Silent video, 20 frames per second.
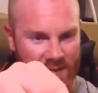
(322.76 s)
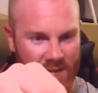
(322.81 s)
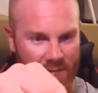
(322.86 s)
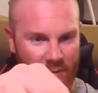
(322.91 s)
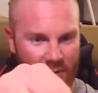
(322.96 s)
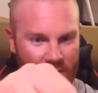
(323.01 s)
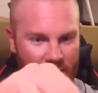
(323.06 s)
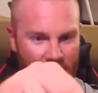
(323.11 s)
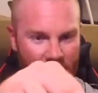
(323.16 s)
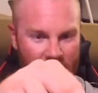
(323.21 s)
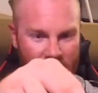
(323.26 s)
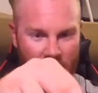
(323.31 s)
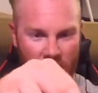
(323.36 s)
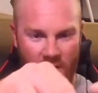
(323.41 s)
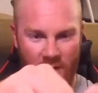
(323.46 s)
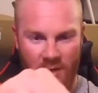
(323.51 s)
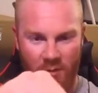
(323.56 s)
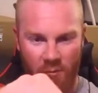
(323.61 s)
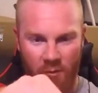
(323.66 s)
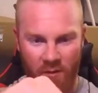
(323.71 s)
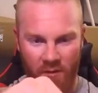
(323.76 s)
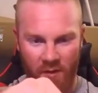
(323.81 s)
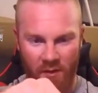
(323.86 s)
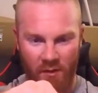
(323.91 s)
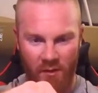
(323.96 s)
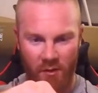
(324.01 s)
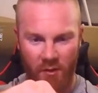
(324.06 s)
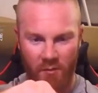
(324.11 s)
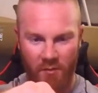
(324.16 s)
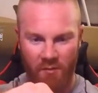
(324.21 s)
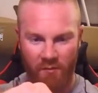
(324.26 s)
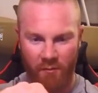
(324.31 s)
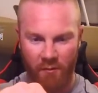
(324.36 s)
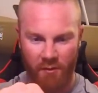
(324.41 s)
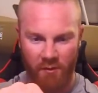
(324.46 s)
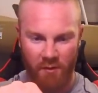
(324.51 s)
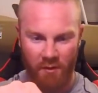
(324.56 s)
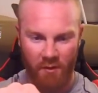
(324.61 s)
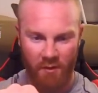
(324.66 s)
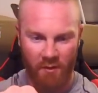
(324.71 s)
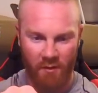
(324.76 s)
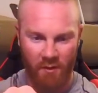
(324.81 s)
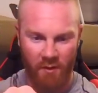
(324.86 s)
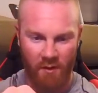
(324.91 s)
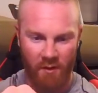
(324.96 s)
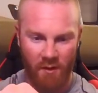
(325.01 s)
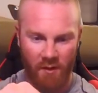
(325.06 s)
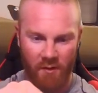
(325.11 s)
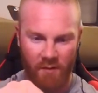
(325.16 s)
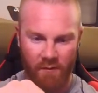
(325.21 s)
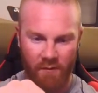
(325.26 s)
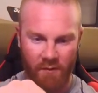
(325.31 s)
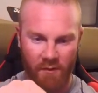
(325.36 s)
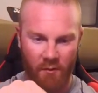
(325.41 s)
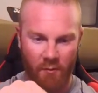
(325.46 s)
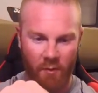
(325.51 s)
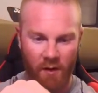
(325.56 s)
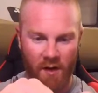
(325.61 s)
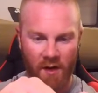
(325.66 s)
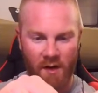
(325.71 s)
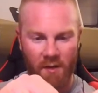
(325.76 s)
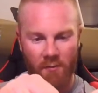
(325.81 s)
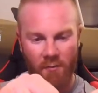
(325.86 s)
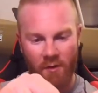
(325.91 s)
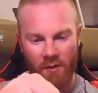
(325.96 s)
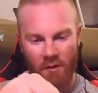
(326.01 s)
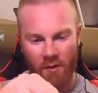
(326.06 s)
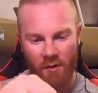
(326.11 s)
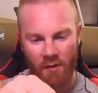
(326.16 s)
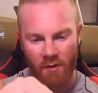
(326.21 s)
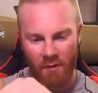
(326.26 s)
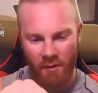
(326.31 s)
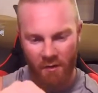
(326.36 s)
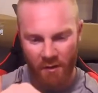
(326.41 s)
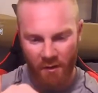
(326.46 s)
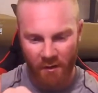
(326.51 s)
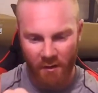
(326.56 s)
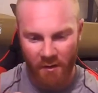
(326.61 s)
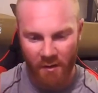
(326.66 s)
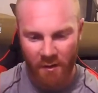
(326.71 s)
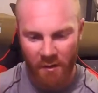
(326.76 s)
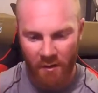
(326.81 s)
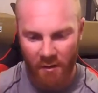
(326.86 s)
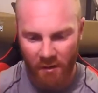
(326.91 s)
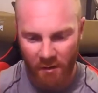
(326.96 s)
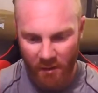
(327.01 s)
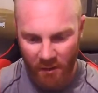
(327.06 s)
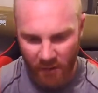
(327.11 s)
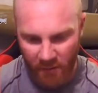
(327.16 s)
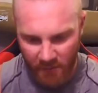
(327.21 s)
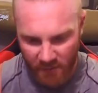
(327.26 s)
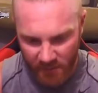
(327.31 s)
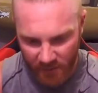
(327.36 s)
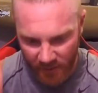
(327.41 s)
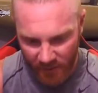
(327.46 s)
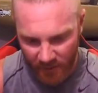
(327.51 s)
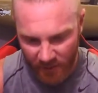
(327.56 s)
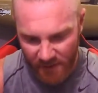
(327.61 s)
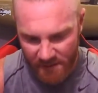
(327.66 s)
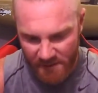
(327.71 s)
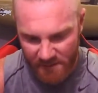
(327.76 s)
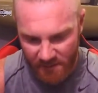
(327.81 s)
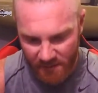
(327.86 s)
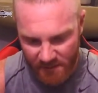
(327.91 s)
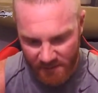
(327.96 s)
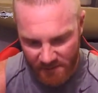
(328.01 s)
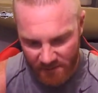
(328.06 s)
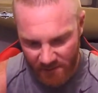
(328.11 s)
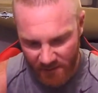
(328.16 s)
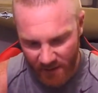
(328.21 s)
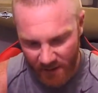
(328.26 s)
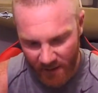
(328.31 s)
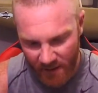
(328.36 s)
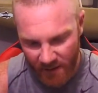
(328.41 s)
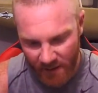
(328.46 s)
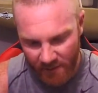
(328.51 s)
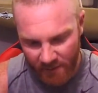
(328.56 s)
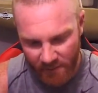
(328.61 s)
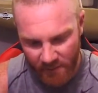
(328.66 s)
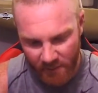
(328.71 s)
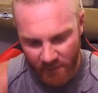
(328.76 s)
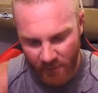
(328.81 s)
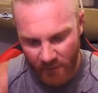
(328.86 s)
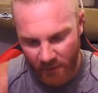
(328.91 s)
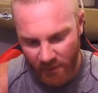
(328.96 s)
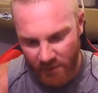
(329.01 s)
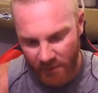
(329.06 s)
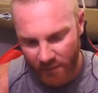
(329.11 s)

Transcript: it pretty much where you want the loops for your for your weight, where your hook, you know, you can customize the rig however you want.